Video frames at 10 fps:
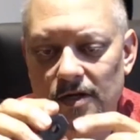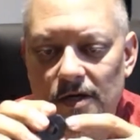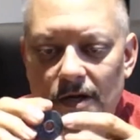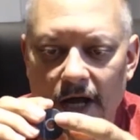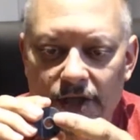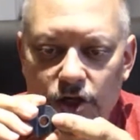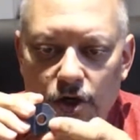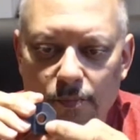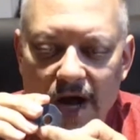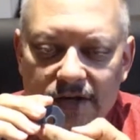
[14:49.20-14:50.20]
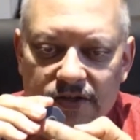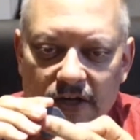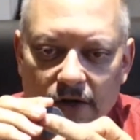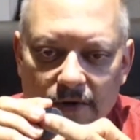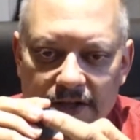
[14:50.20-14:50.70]
And then you epoxy it
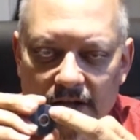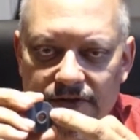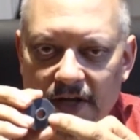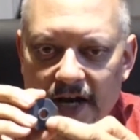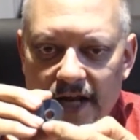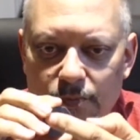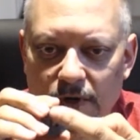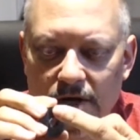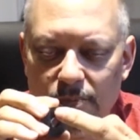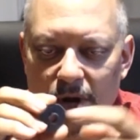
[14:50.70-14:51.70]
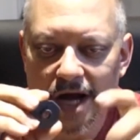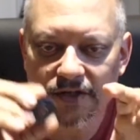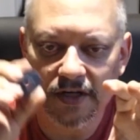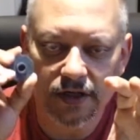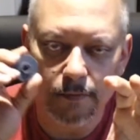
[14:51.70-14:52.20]
around the outside edge. You put an epoxy
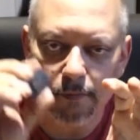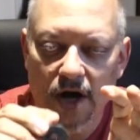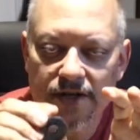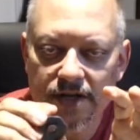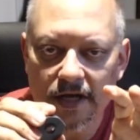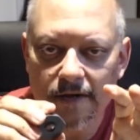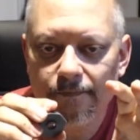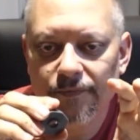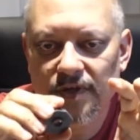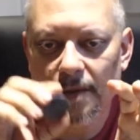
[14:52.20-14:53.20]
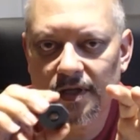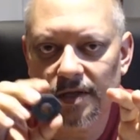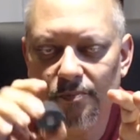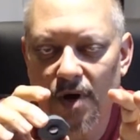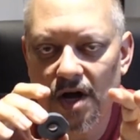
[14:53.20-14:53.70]
and you bond it, chemically
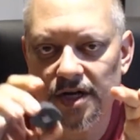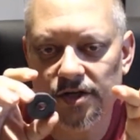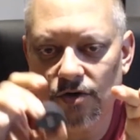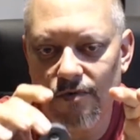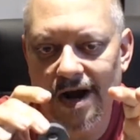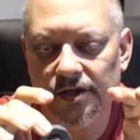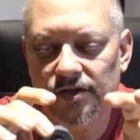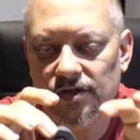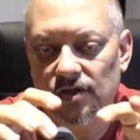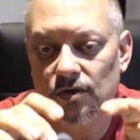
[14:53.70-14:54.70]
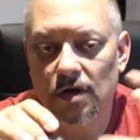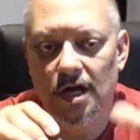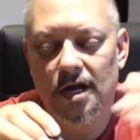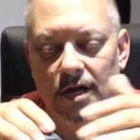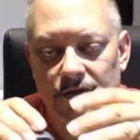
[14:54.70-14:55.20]
bond it directly to
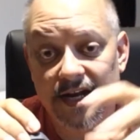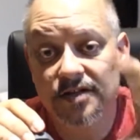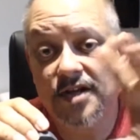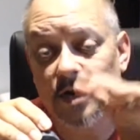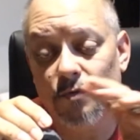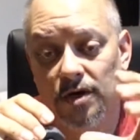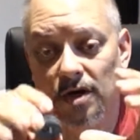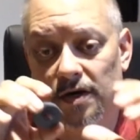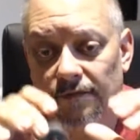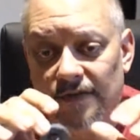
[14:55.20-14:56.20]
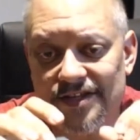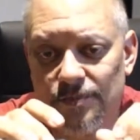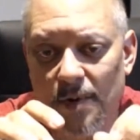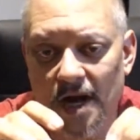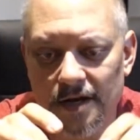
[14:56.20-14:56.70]
that intake runner on a flat
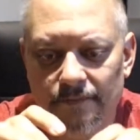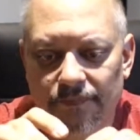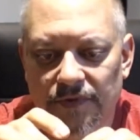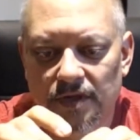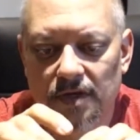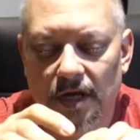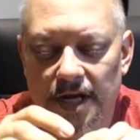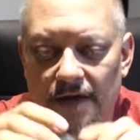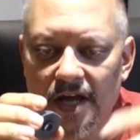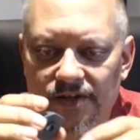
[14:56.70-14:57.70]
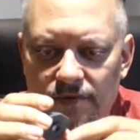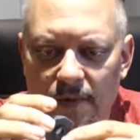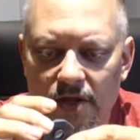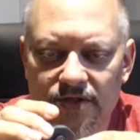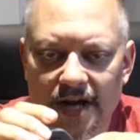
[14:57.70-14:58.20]
spot. And I've got some
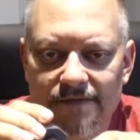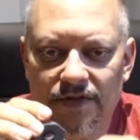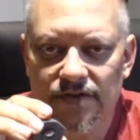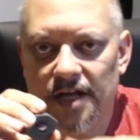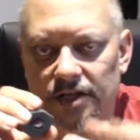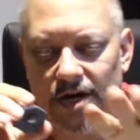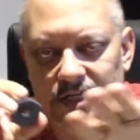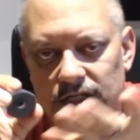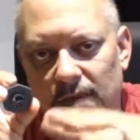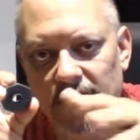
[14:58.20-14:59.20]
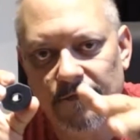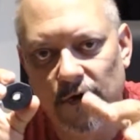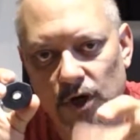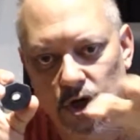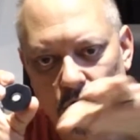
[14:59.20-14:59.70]
others that I've designed that are actually made for
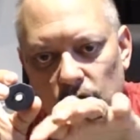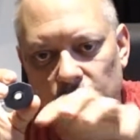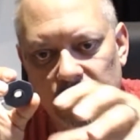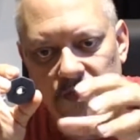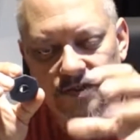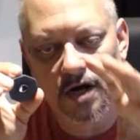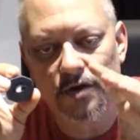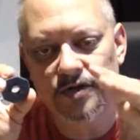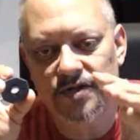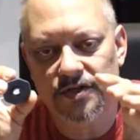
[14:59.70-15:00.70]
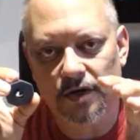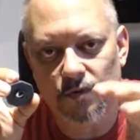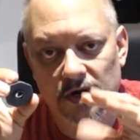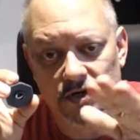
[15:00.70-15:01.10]
a curve because not all these intake runners are